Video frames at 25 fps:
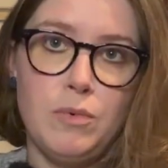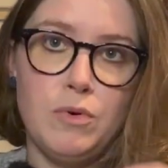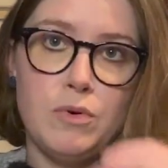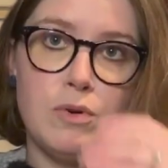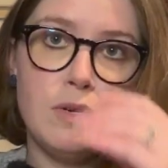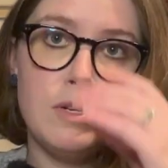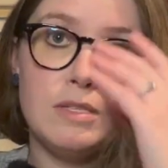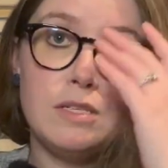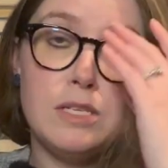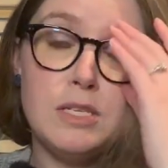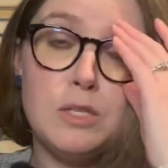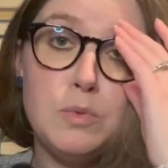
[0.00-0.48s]

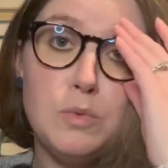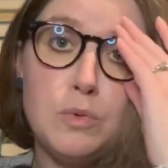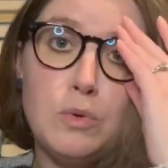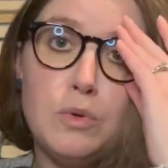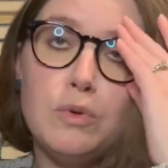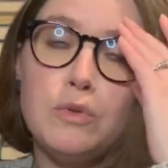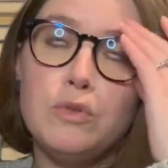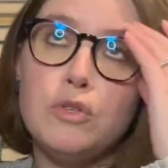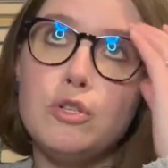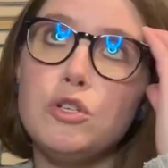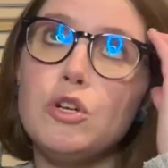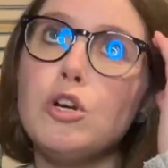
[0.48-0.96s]
because this
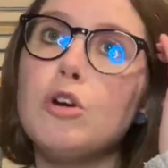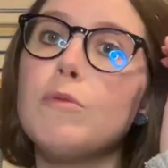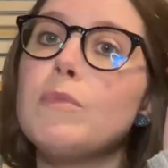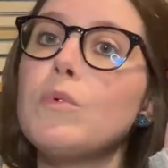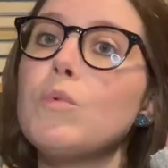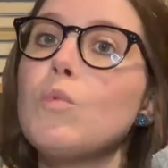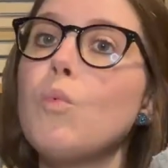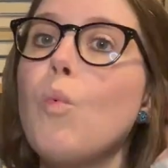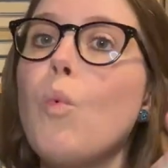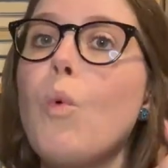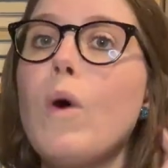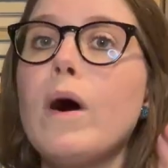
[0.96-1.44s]
will
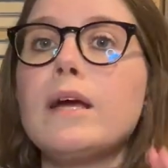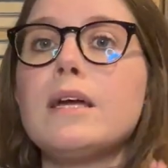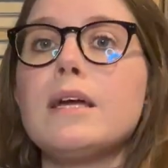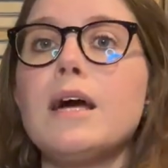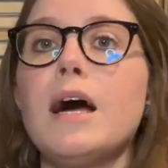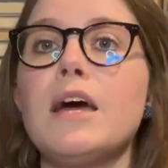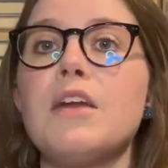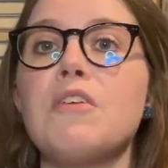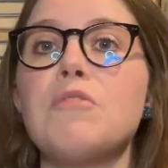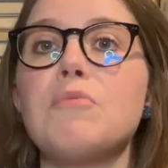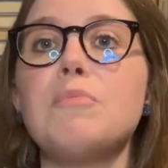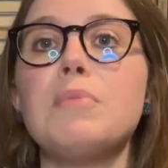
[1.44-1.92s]
determine what
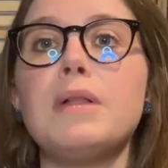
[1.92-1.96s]
kind of